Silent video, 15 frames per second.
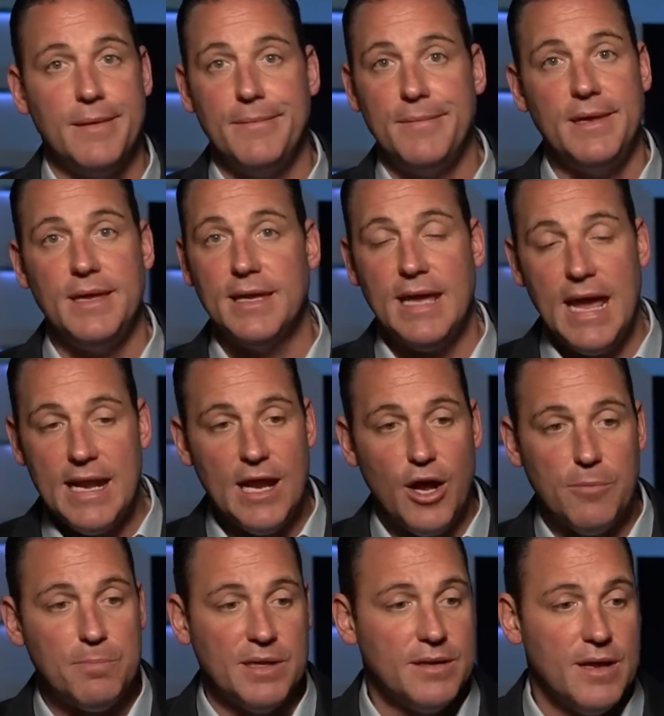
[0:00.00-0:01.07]
You can't
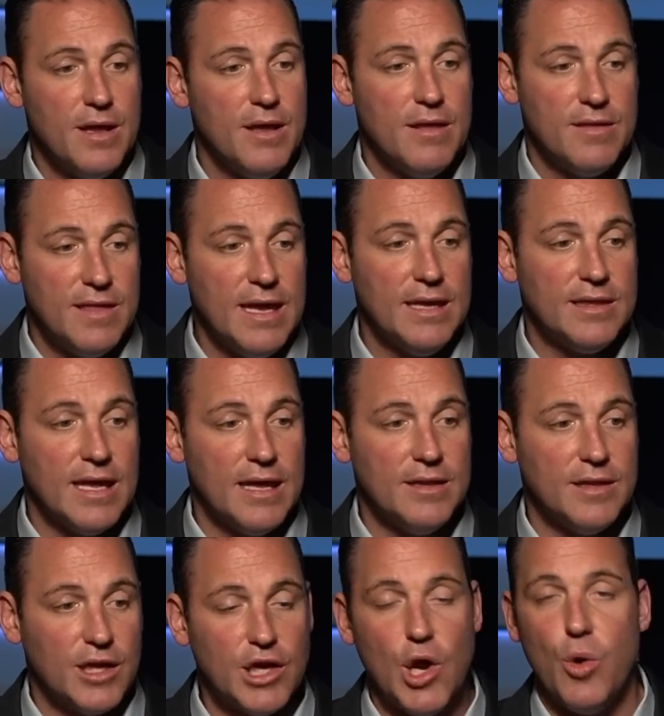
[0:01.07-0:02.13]
help but think
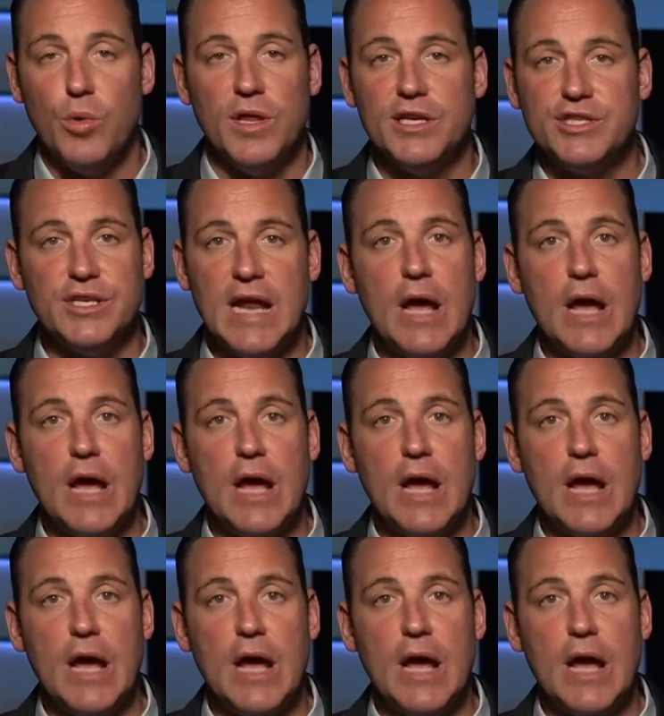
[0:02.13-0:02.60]
that the coalition